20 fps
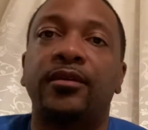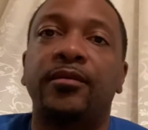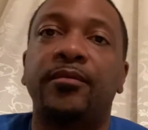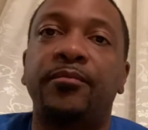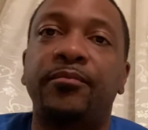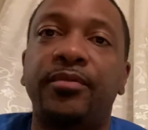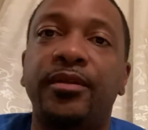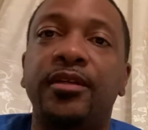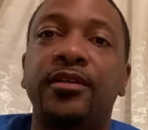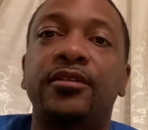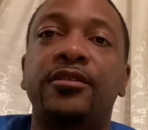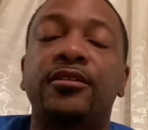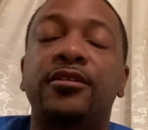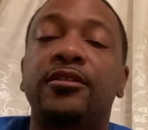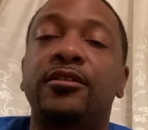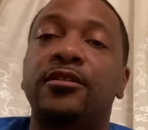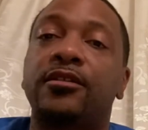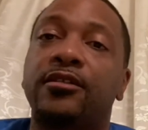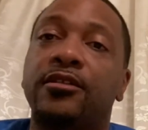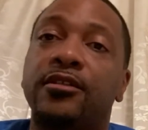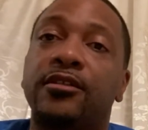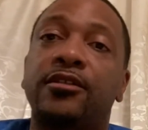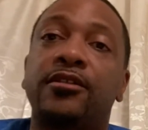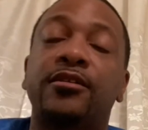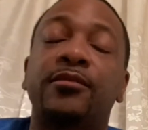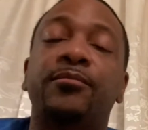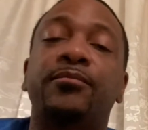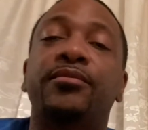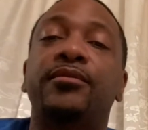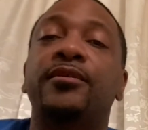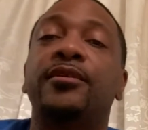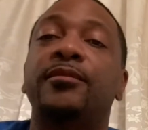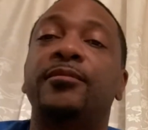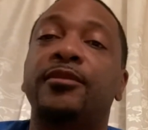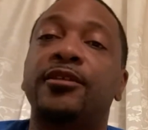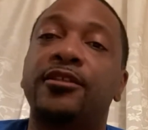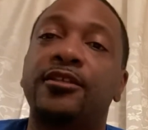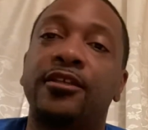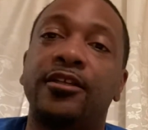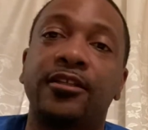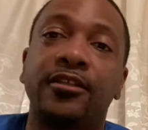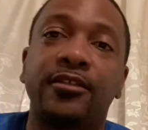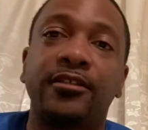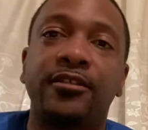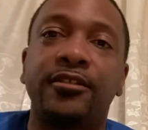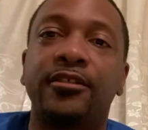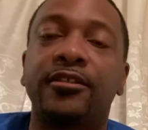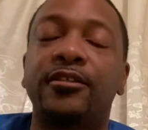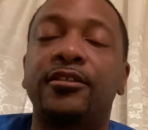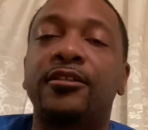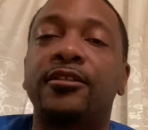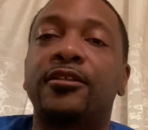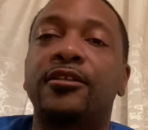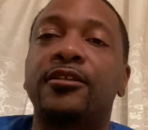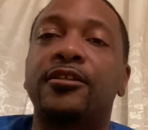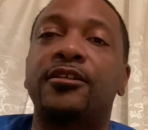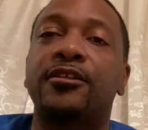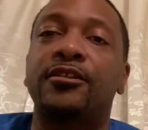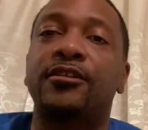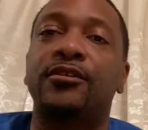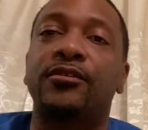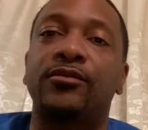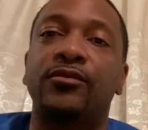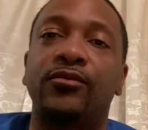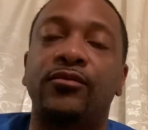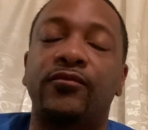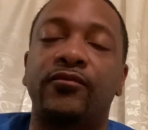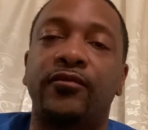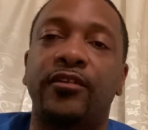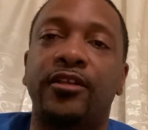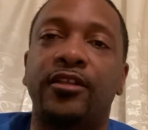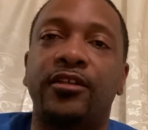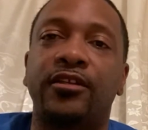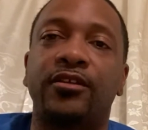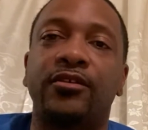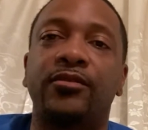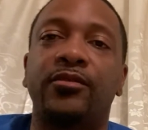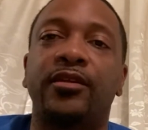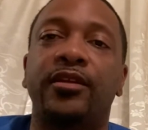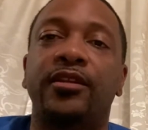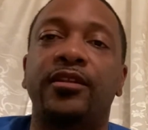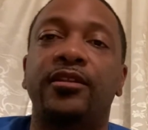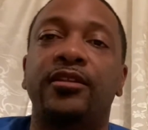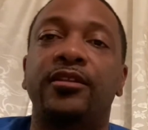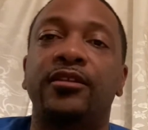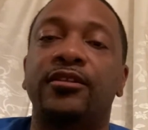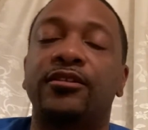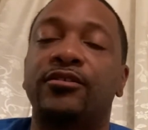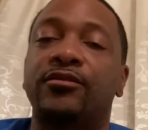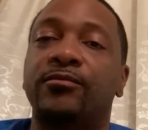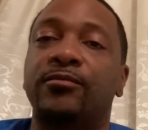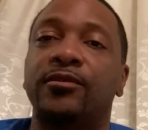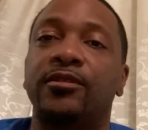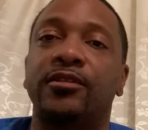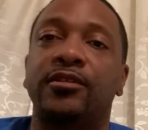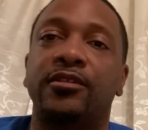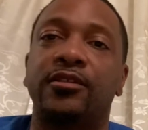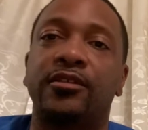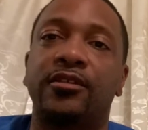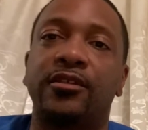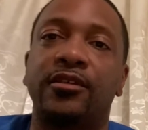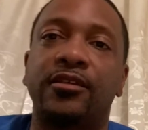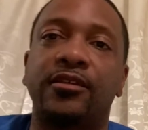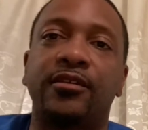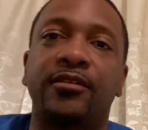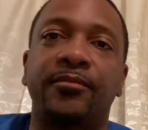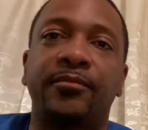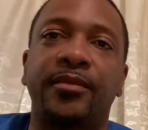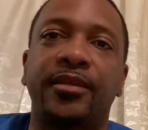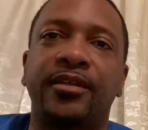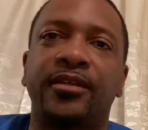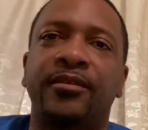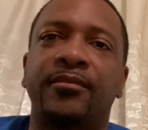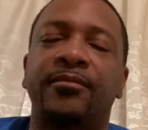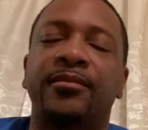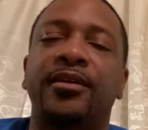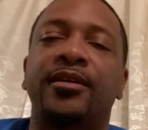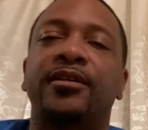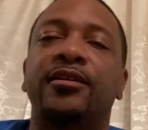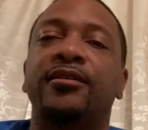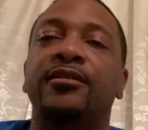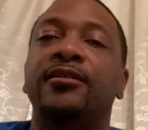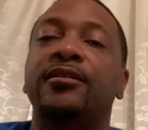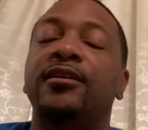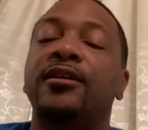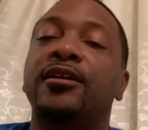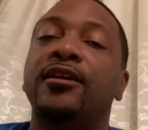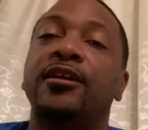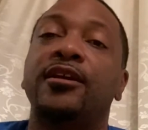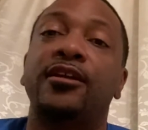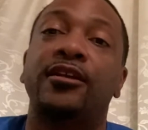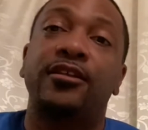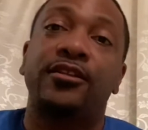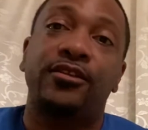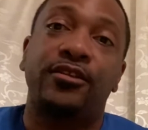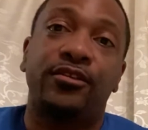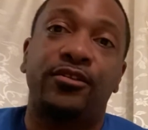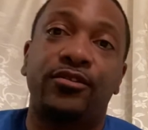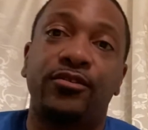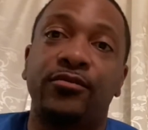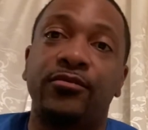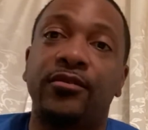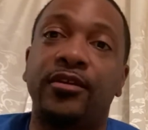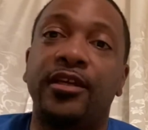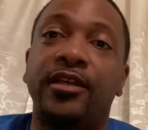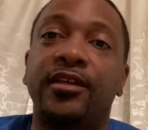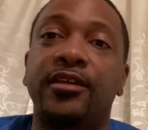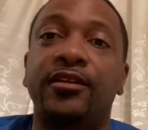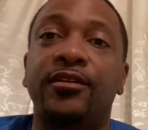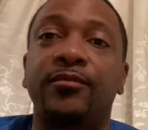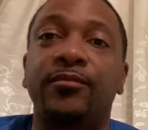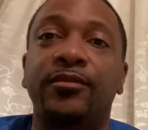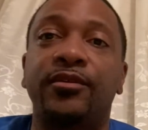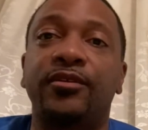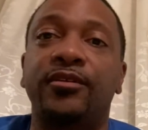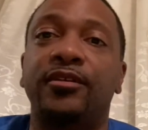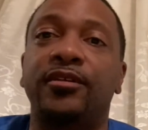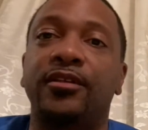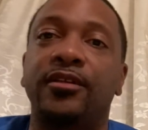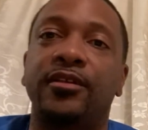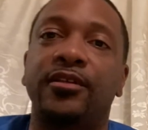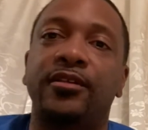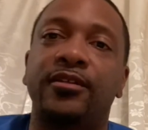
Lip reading: Peace. This Supreme Intelligence. This is a new video, and this one's gonna be about the 2K community.